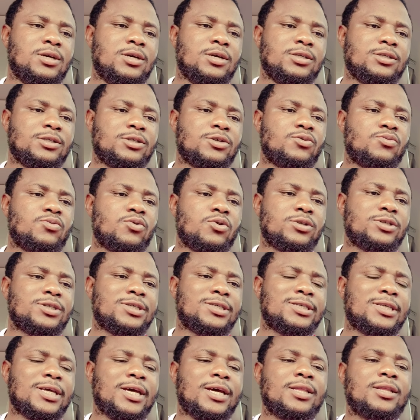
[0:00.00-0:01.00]
She wrote, she
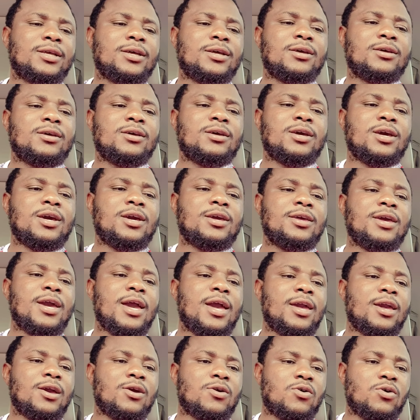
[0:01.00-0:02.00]
said, a
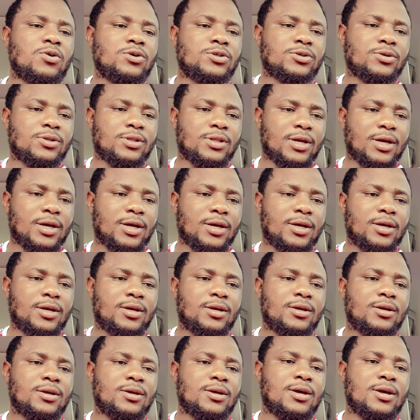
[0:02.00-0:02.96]
year ago today,